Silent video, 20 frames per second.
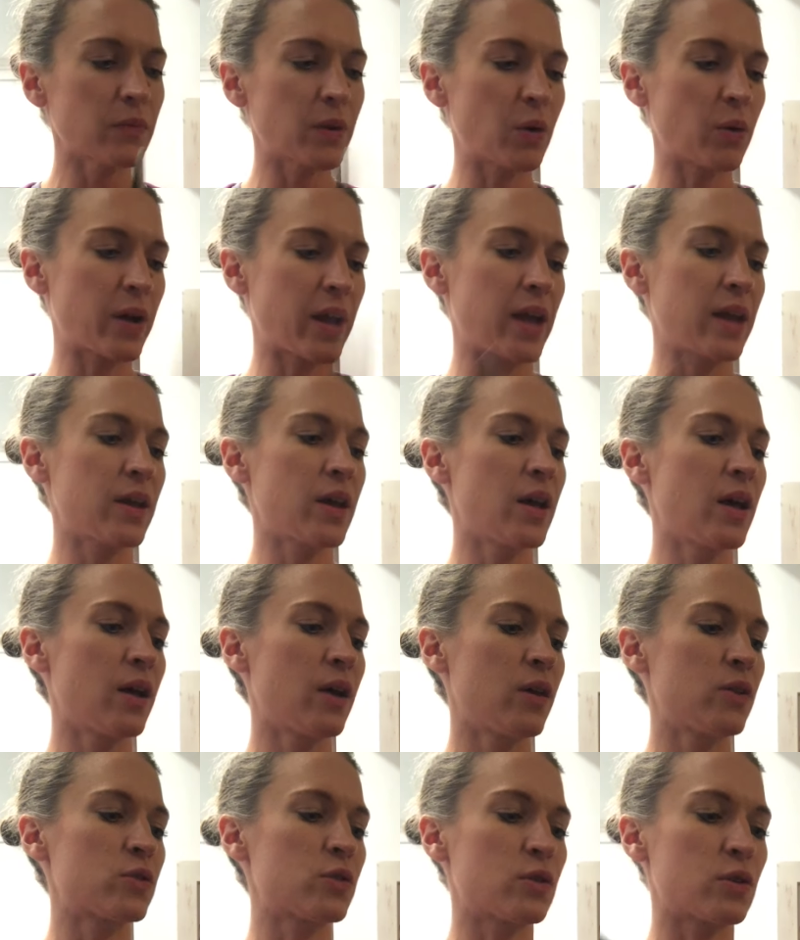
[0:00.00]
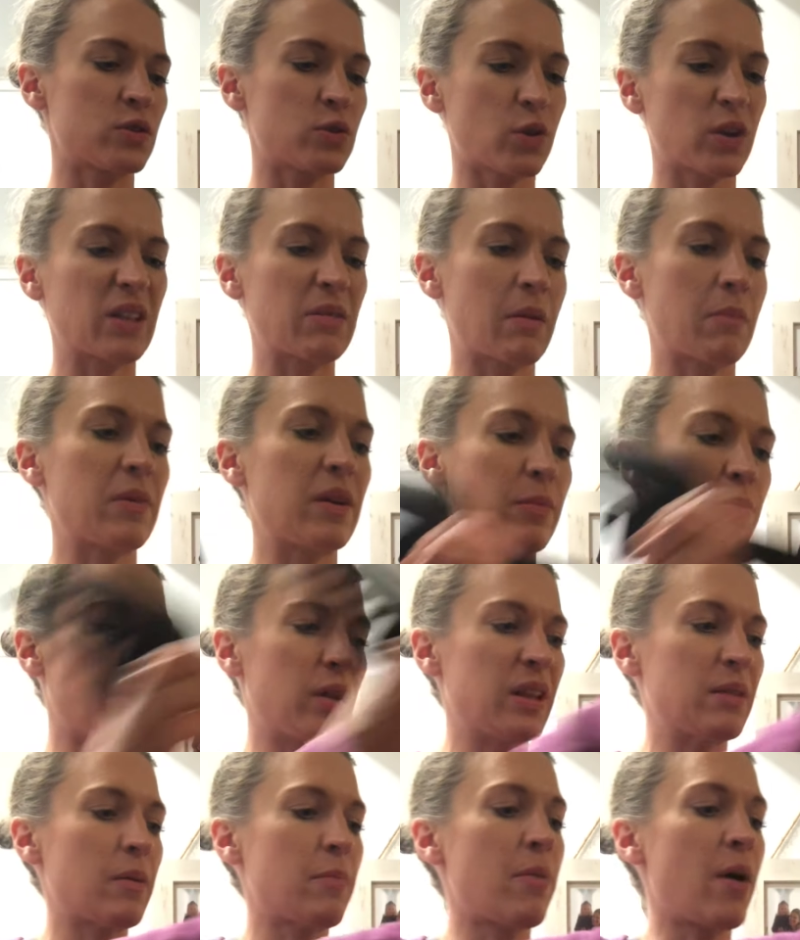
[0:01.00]
Okay, so to store them, I'm gonna
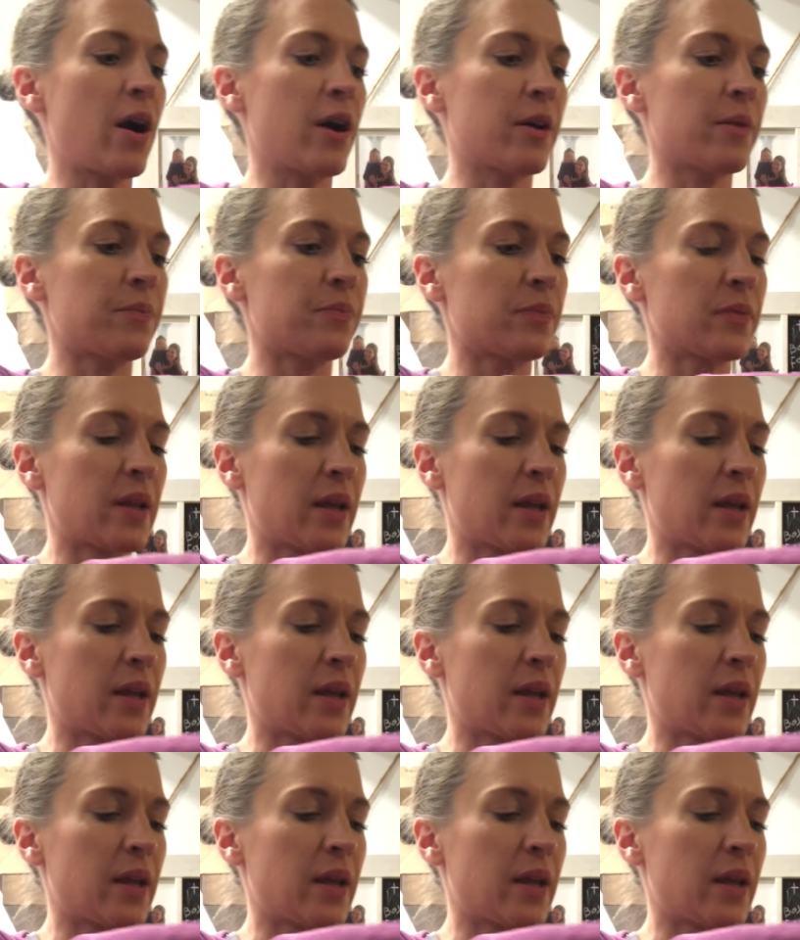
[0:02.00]
pull them apart.